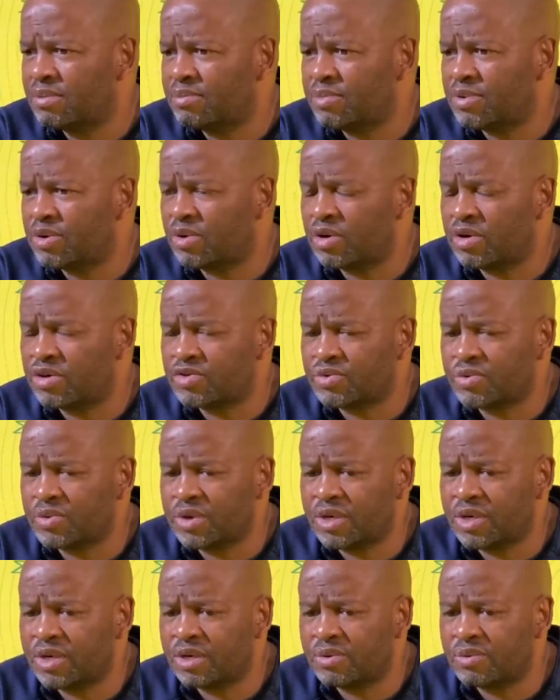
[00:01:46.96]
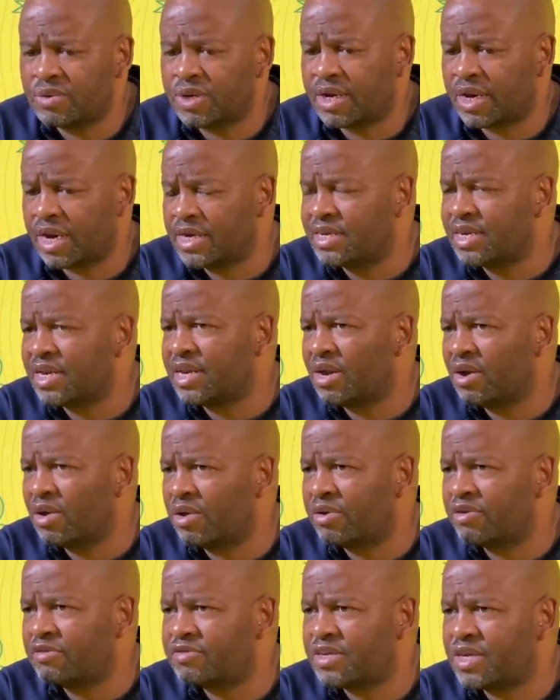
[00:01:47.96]
because we created a
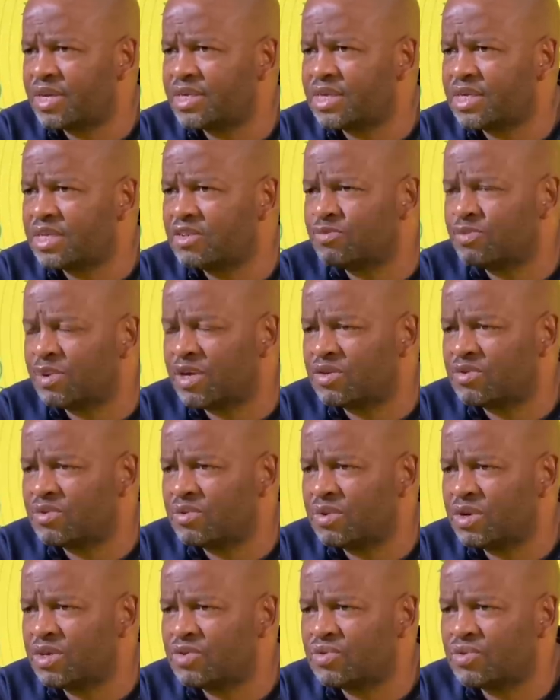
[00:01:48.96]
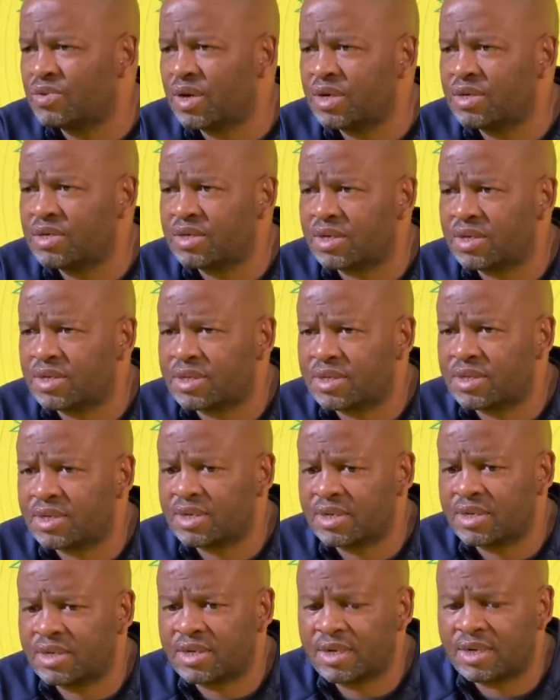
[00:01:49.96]
lot of chances, but we were too anxious,
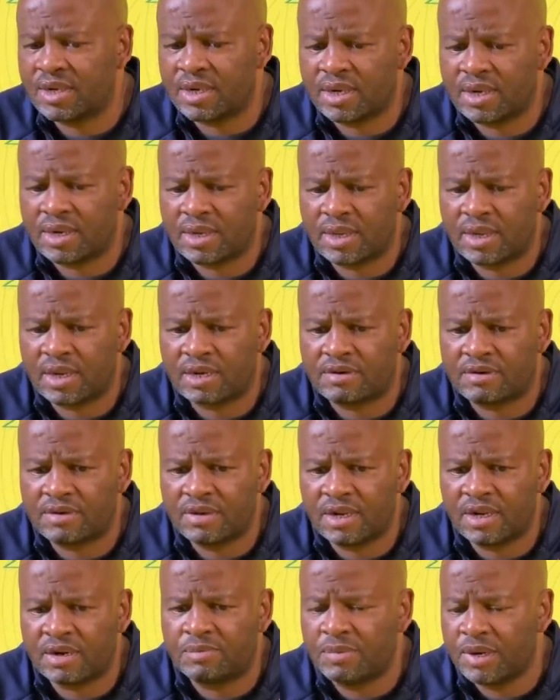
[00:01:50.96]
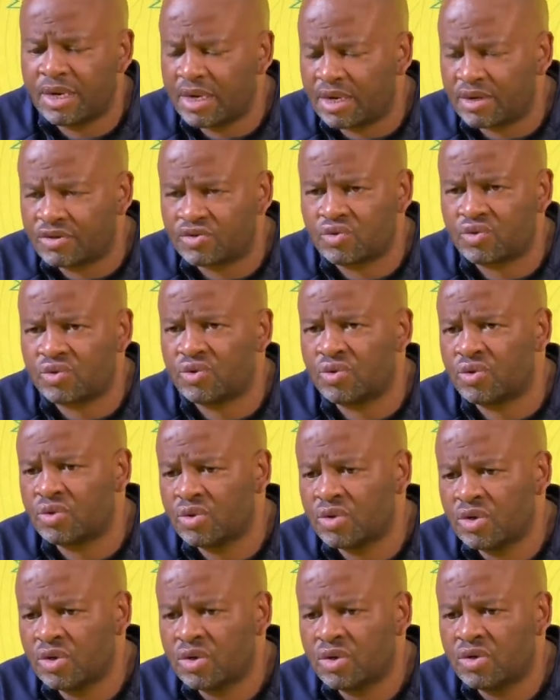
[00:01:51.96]
and that made us to
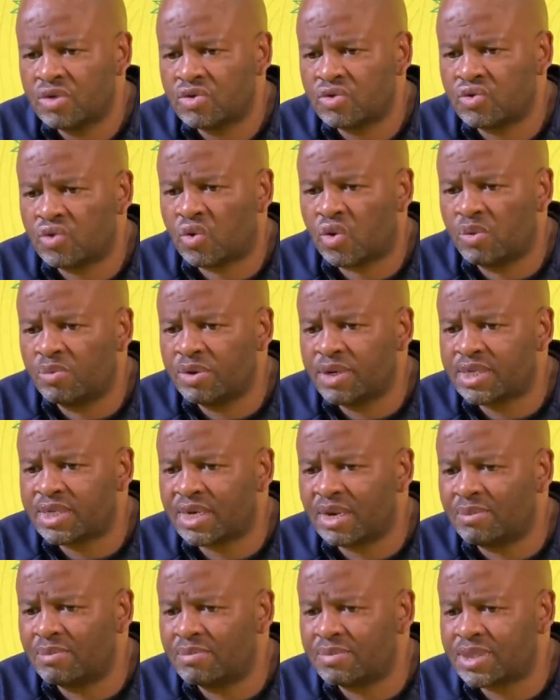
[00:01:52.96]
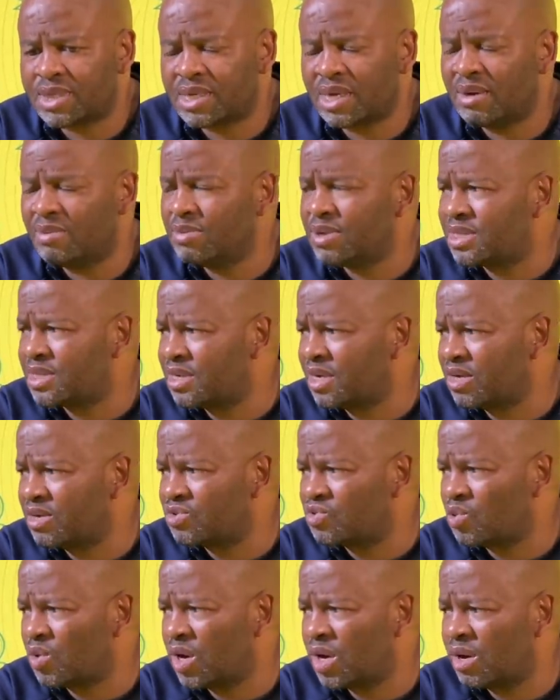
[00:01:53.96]
commit some silly
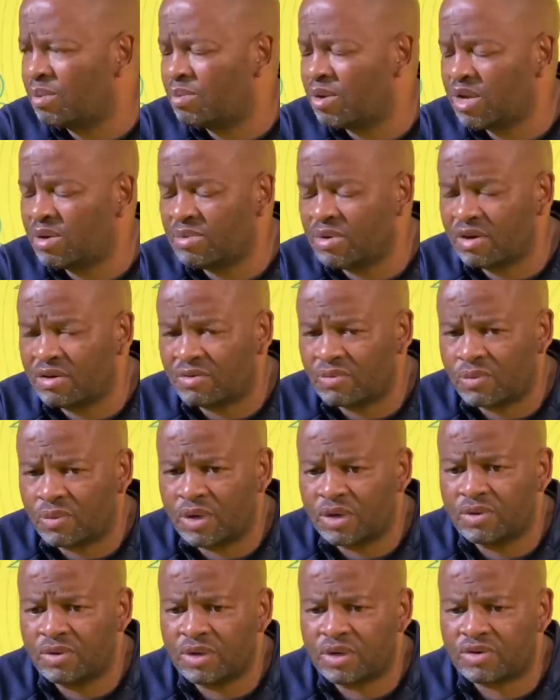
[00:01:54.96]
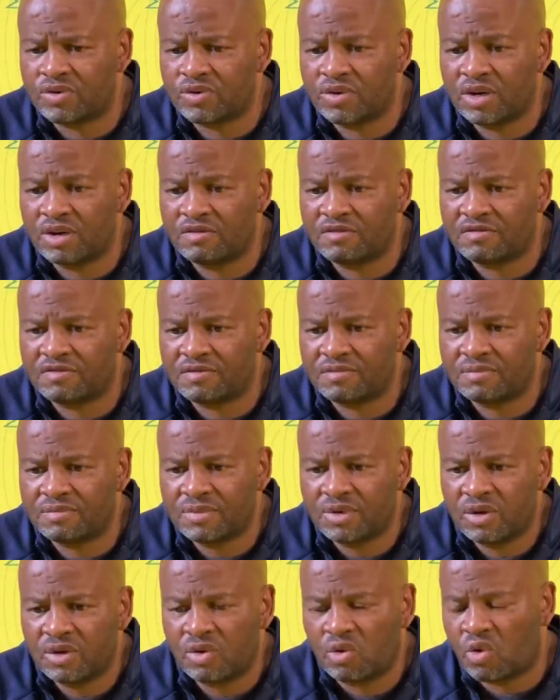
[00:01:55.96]
mistakes where maybe when you should have
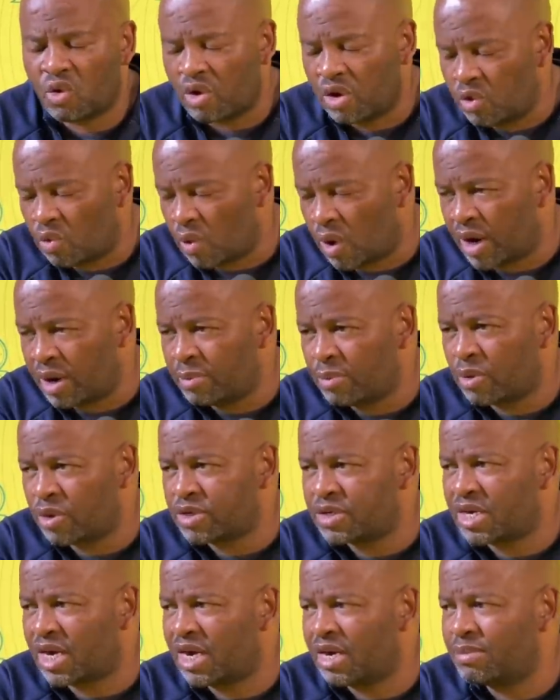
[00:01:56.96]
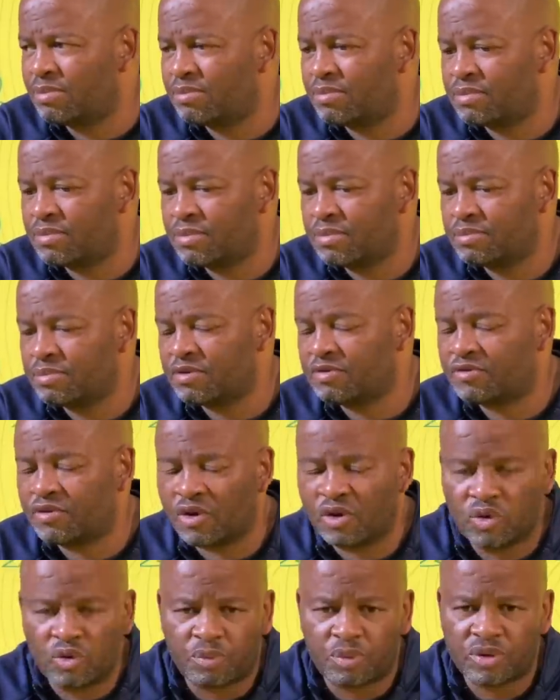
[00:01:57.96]
gone one more time
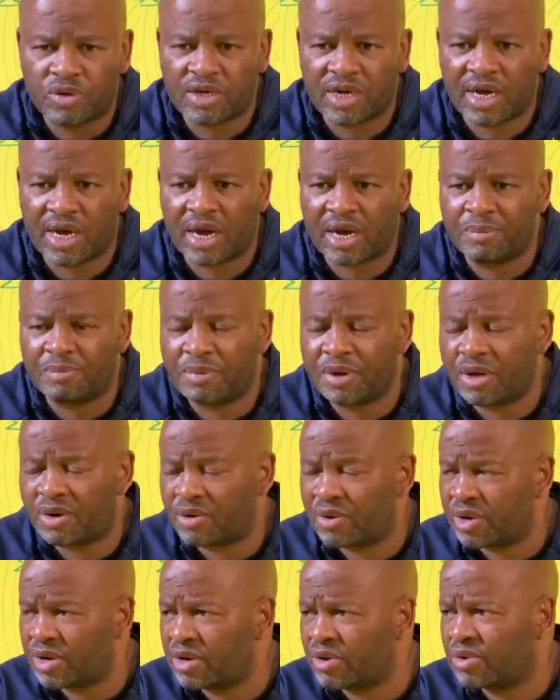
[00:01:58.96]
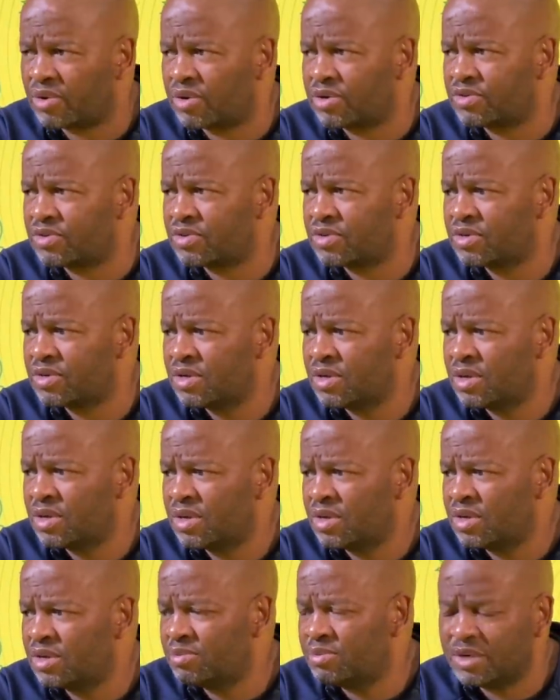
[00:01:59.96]
before you put a cut back or a cross,
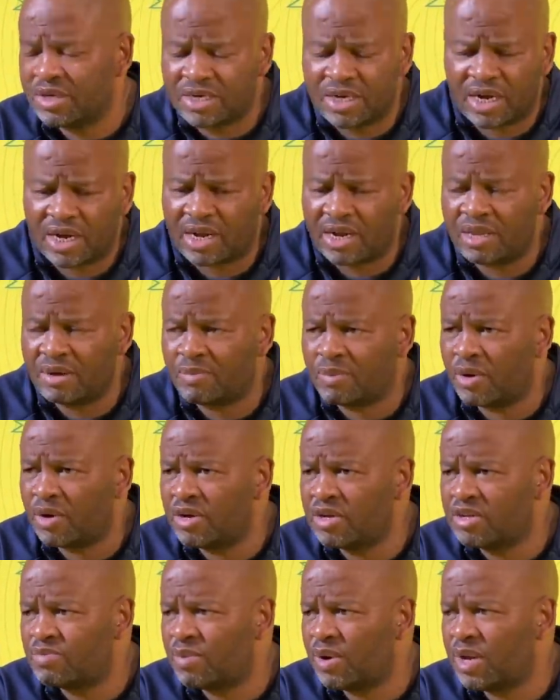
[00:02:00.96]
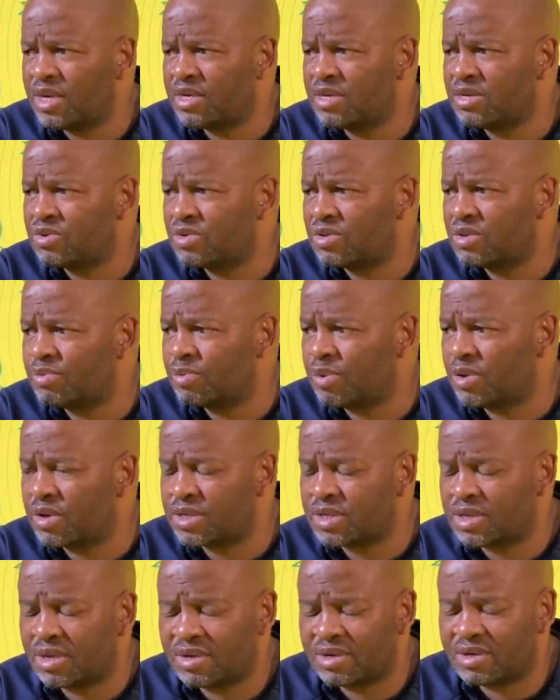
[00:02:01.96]
immediately the ball is played into the
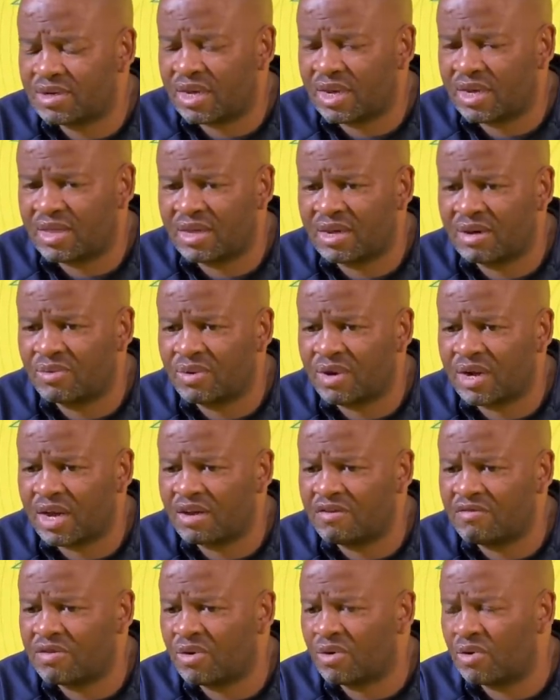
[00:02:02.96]
box, and I think we gave the